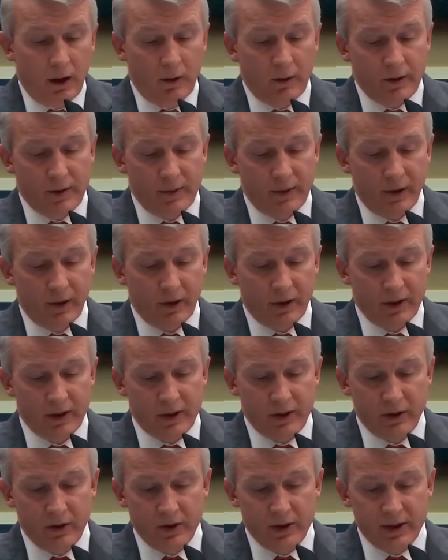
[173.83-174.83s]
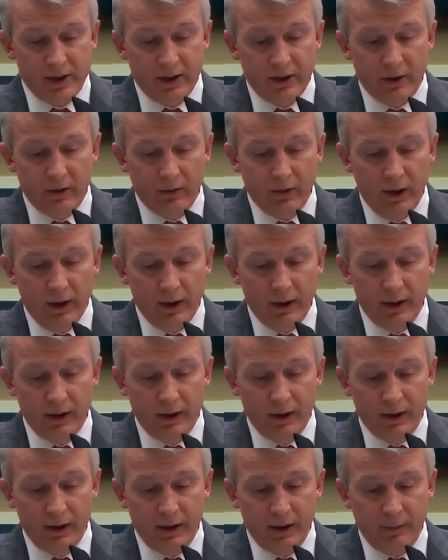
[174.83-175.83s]
Congressman, our concern centered around
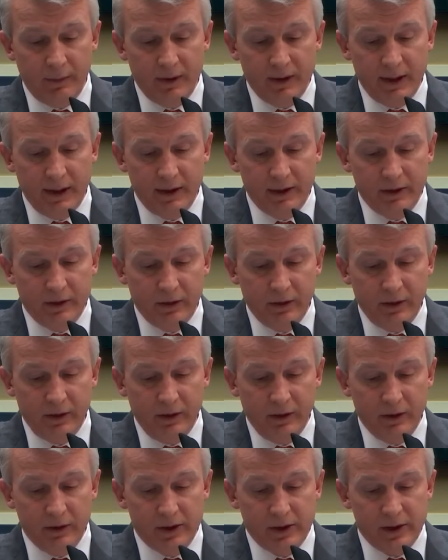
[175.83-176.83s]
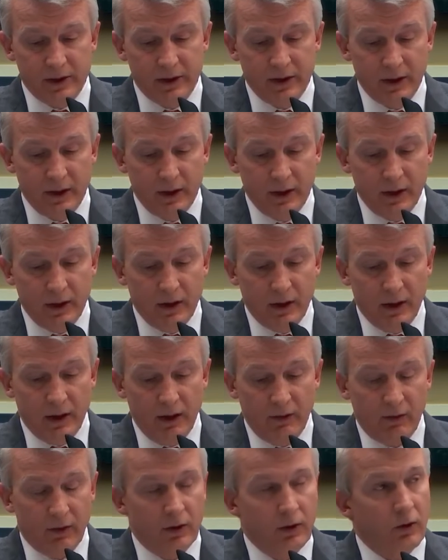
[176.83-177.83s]
the, the, potential use
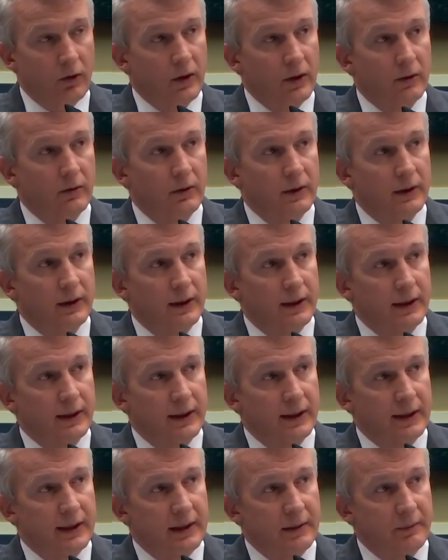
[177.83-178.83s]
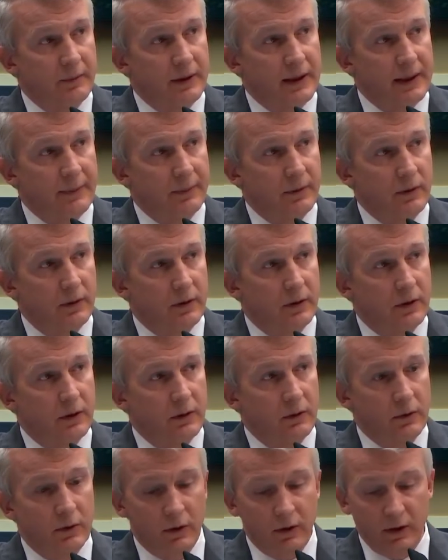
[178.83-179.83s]
of chloroquine in people
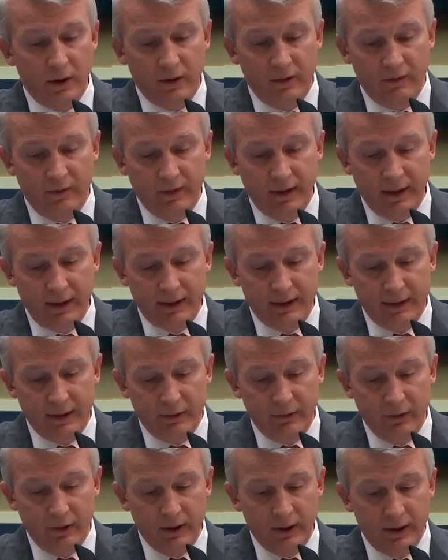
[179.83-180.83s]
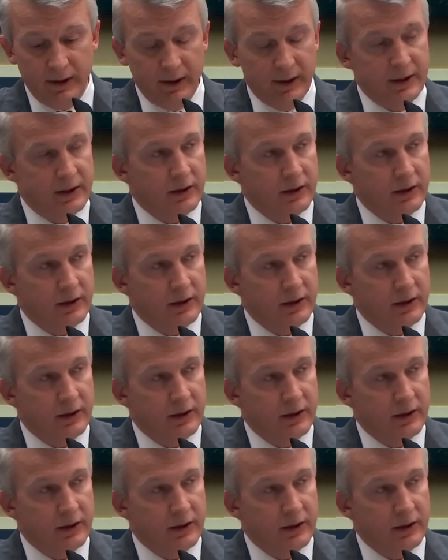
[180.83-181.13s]
who were infected with